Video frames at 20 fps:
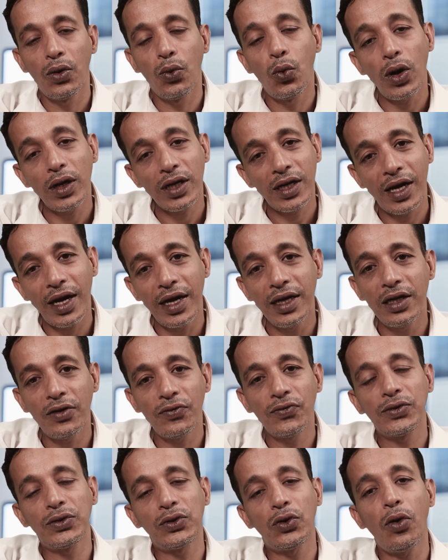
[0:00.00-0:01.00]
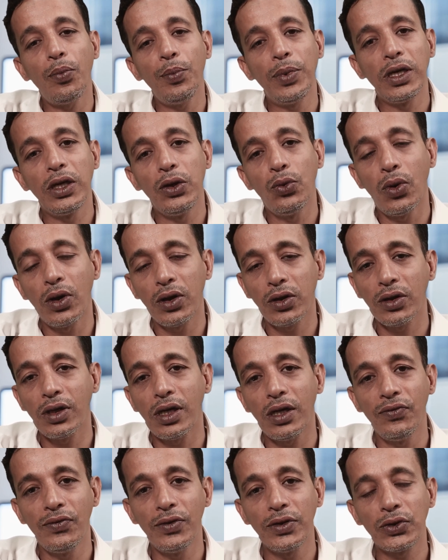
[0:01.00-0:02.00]
what kind of topic you want to
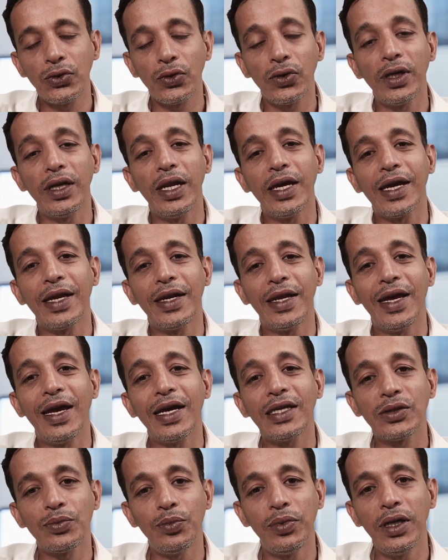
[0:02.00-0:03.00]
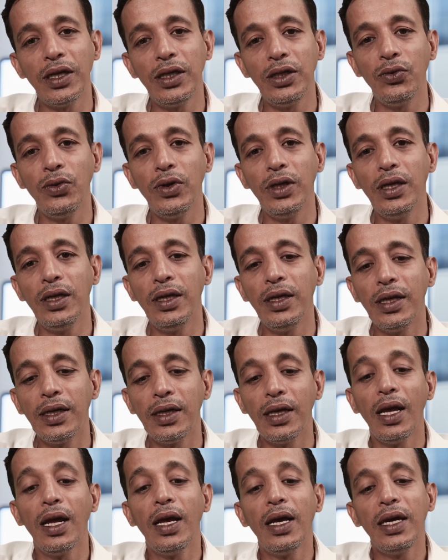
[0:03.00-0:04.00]
cover so that I can explain you in
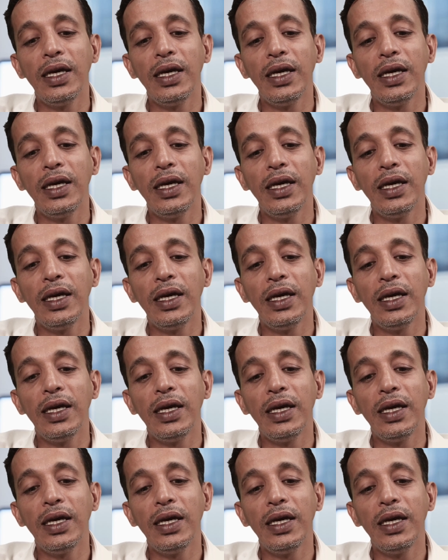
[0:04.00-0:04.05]
an